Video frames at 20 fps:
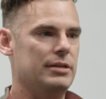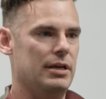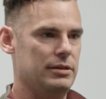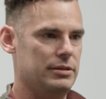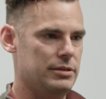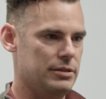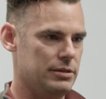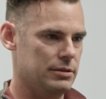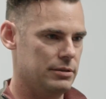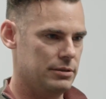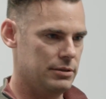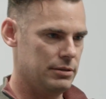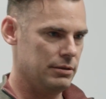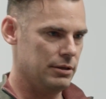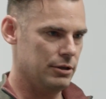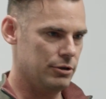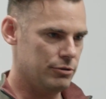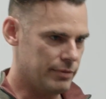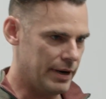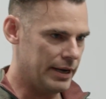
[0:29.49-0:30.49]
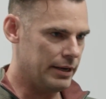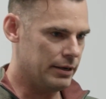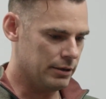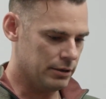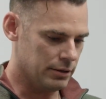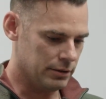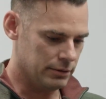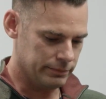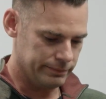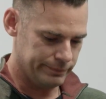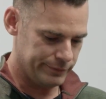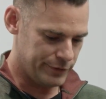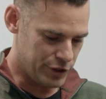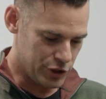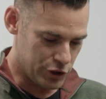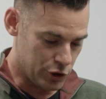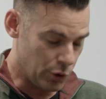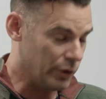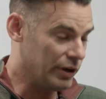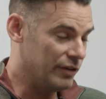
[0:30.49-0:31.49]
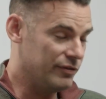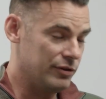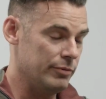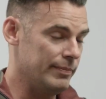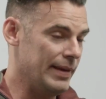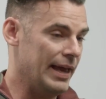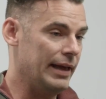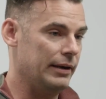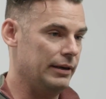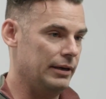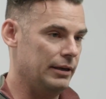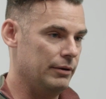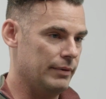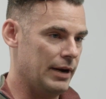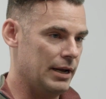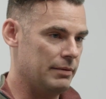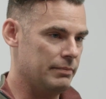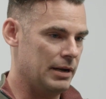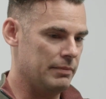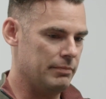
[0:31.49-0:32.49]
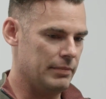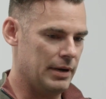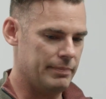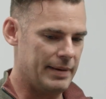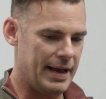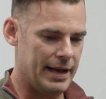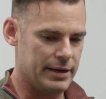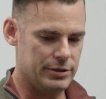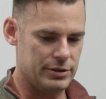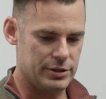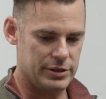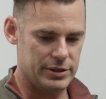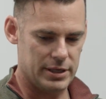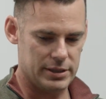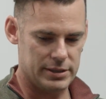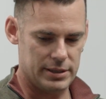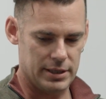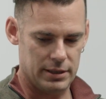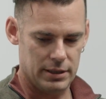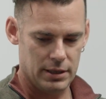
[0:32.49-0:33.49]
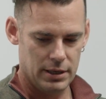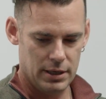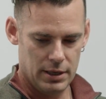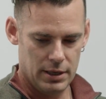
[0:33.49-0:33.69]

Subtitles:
us to the greater story of humanity, right? My pastor says that